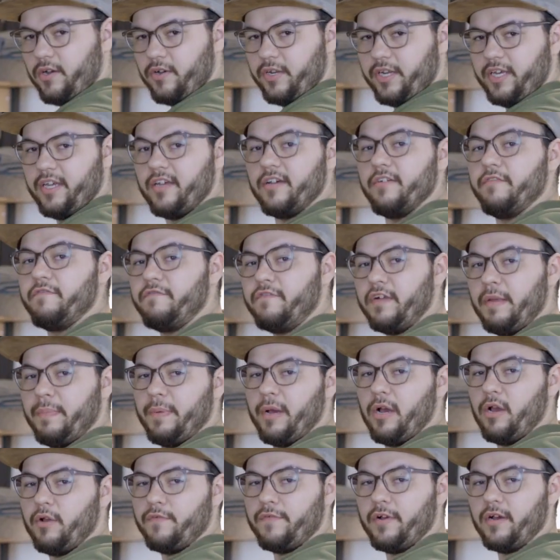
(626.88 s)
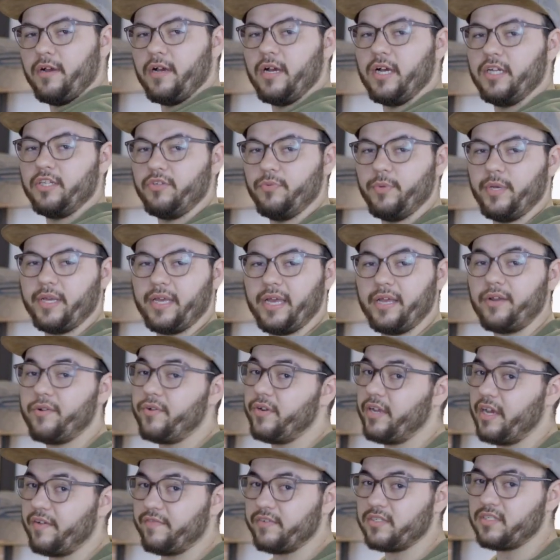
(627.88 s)
on it, flip it over, and do it again on
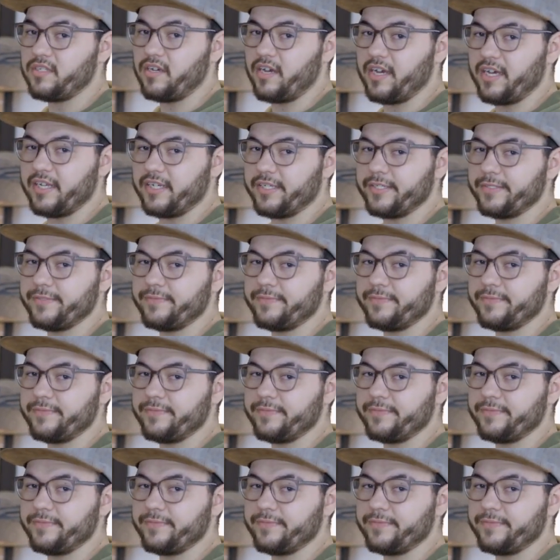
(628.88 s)
the other side.